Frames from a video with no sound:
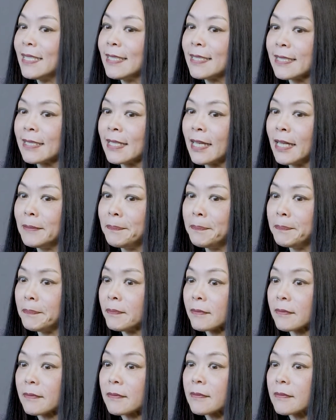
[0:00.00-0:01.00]
It's
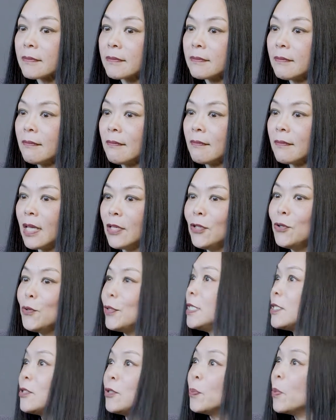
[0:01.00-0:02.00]

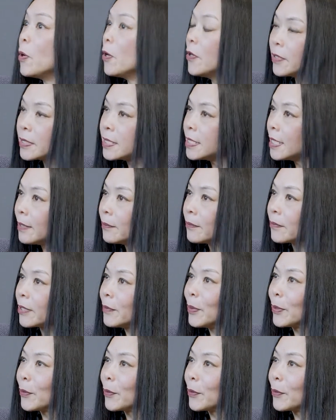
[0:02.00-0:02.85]
it's your product team, right?